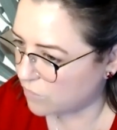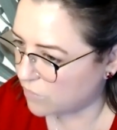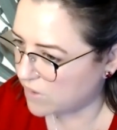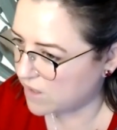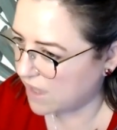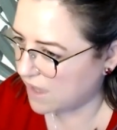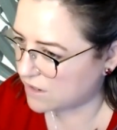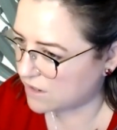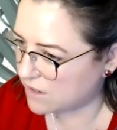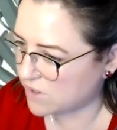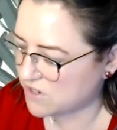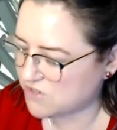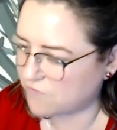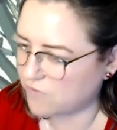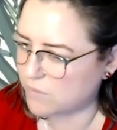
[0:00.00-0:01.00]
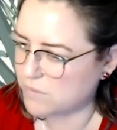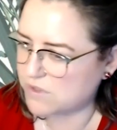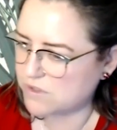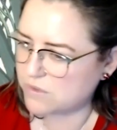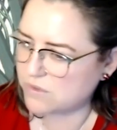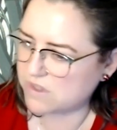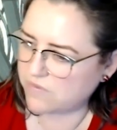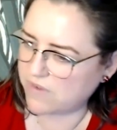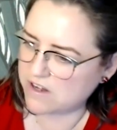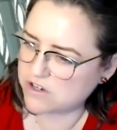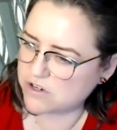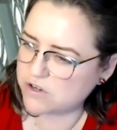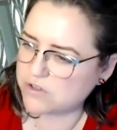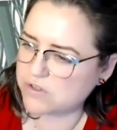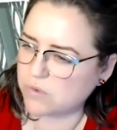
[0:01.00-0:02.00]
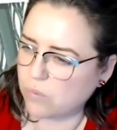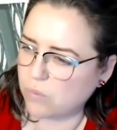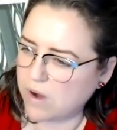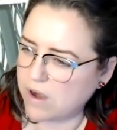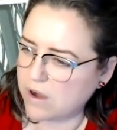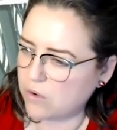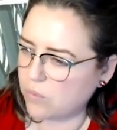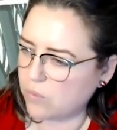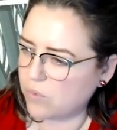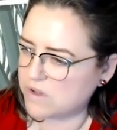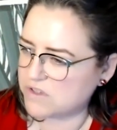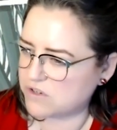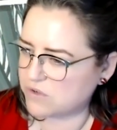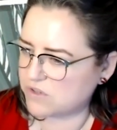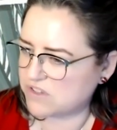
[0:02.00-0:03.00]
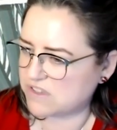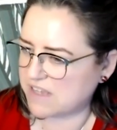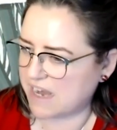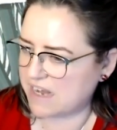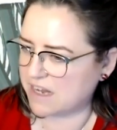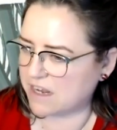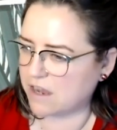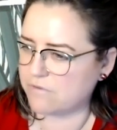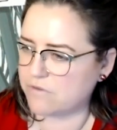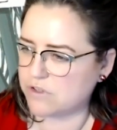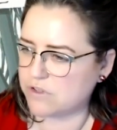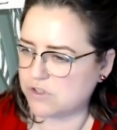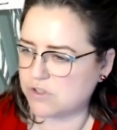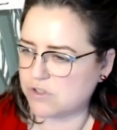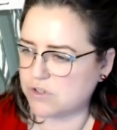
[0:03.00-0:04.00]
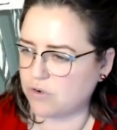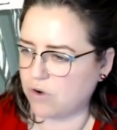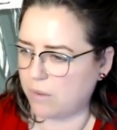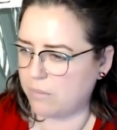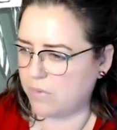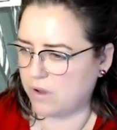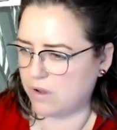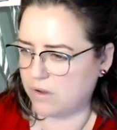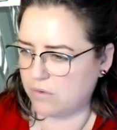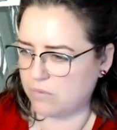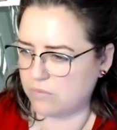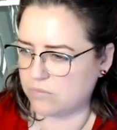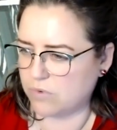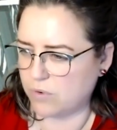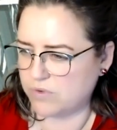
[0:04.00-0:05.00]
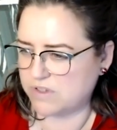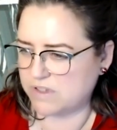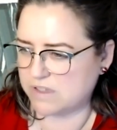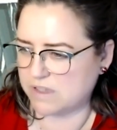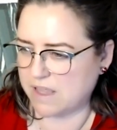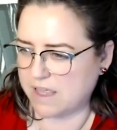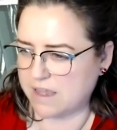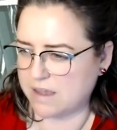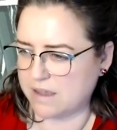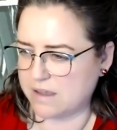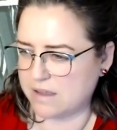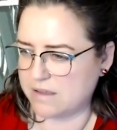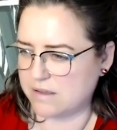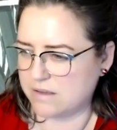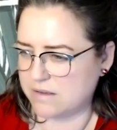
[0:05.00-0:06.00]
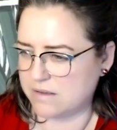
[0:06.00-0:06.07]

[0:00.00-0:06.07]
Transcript: we had a question from Susie Venters. Where was your sighting of the scrub rosling?